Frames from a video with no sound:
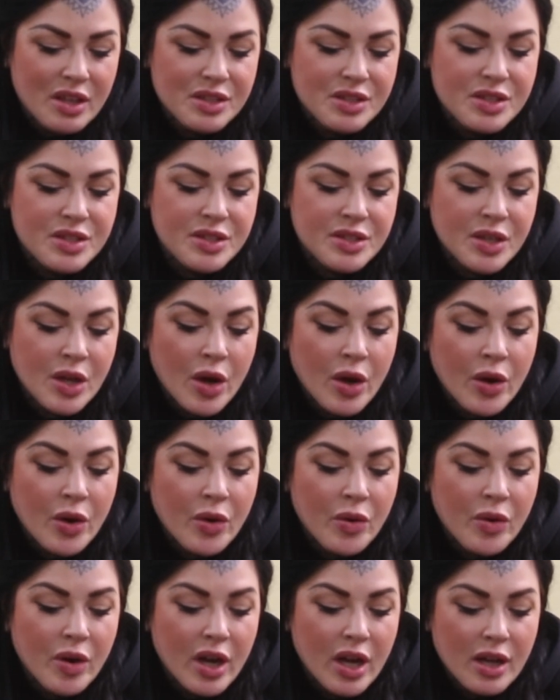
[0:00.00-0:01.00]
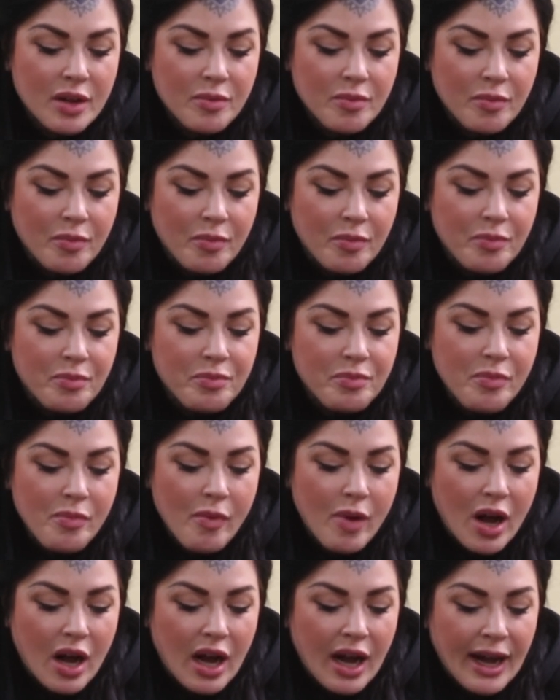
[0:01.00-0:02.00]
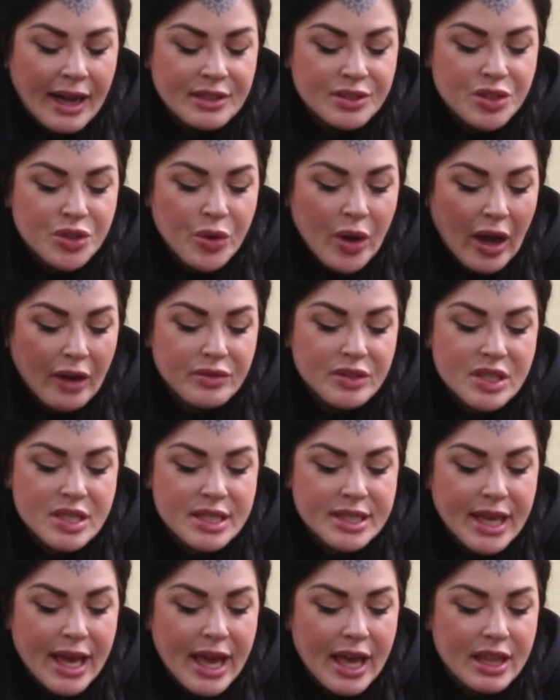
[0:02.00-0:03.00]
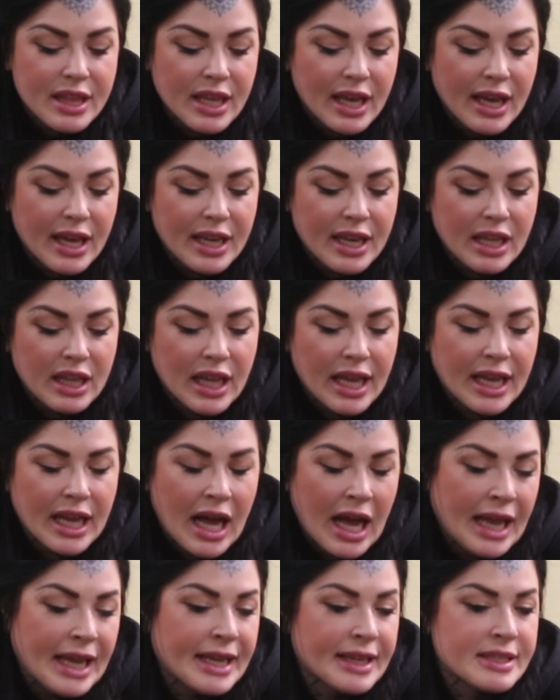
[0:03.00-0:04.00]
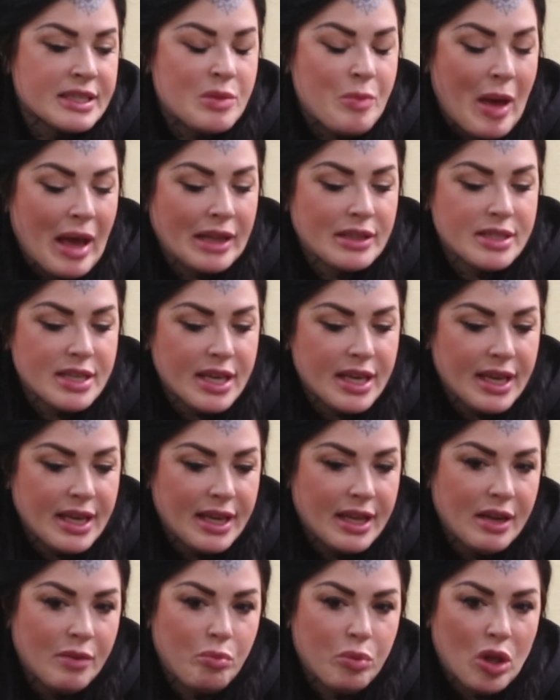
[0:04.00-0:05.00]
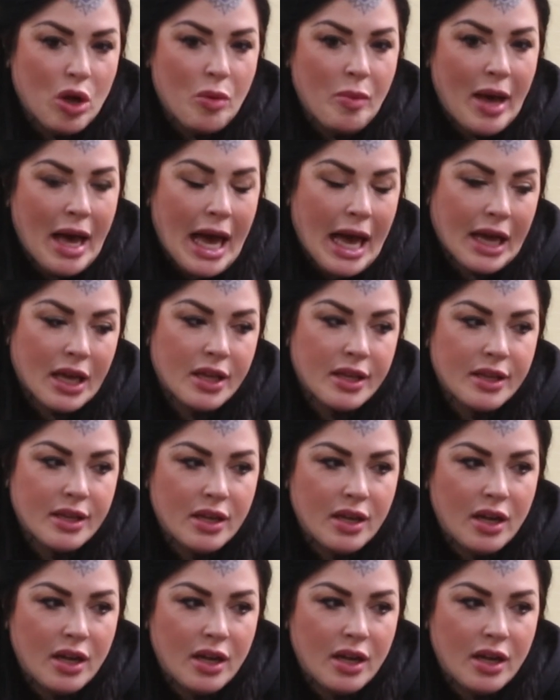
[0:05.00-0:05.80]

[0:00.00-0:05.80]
So, I do have to say that, like, I expected blowback